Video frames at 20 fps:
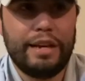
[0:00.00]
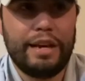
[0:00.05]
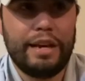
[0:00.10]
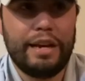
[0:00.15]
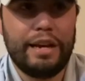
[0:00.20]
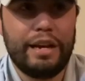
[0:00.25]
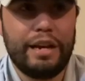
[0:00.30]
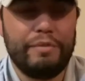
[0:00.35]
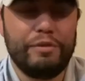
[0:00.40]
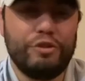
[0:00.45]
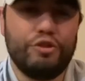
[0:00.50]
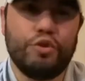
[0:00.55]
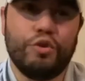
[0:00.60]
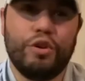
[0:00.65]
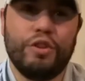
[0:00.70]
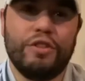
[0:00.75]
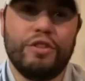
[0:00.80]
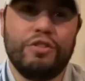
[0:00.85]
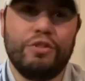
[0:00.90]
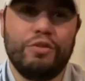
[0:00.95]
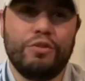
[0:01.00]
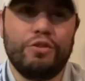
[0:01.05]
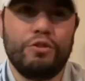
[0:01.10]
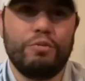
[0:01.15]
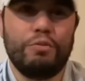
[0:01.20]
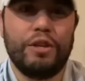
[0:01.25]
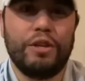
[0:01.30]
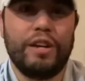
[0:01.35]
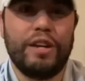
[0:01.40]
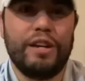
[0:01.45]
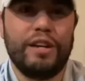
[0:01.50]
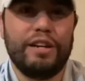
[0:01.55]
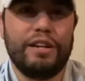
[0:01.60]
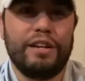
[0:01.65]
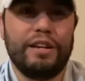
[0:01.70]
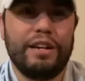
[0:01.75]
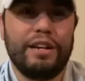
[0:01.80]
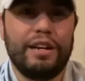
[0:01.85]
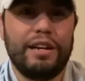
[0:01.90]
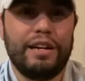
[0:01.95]
I'm enjoying this YouTube thing.
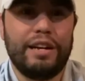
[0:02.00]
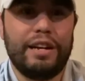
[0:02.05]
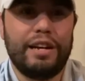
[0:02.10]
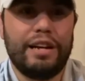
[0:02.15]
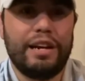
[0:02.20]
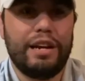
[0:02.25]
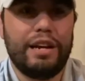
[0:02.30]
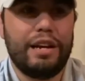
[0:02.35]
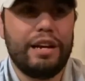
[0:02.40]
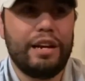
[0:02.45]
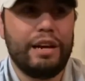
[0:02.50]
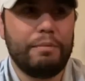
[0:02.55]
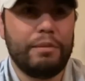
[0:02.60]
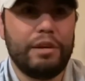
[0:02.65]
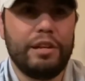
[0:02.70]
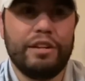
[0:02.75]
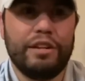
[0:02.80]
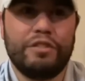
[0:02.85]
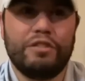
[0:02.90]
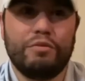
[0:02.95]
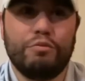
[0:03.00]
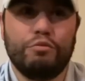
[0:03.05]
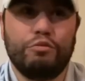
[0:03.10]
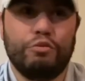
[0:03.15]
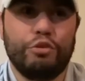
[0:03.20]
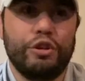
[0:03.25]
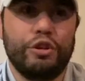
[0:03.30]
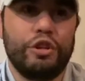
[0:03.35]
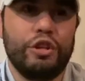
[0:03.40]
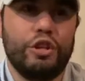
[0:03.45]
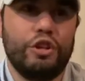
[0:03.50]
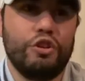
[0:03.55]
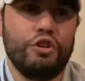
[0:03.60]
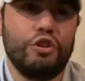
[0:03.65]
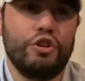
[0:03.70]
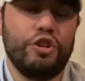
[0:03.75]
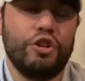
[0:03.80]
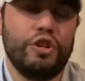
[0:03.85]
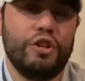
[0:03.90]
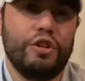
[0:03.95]
I'm getting some really
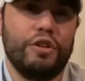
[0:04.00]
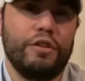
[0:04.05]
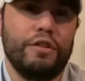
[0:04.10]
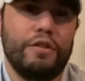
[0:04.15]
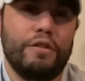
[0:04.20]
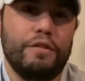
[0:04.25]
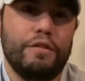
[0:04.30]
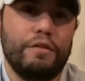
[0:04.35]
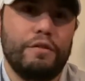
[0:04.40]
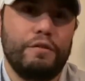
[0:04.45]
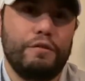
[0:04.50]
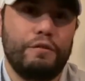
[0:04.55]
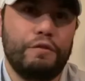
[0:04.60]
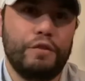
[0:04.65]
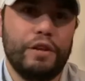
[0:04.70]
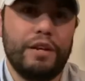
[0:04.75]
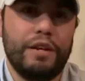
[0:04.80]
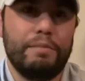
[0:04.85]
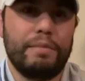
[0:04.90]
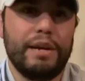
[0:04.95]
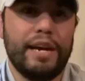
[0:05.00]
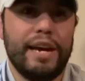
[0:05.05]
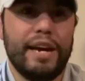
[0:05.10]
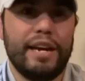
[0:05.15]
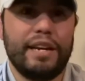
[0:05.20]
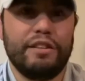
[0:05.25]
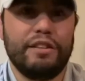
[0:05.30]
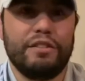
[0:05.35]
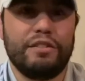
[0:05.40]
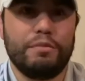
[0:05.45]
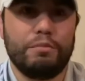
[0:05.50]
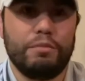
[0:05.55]
good feedback and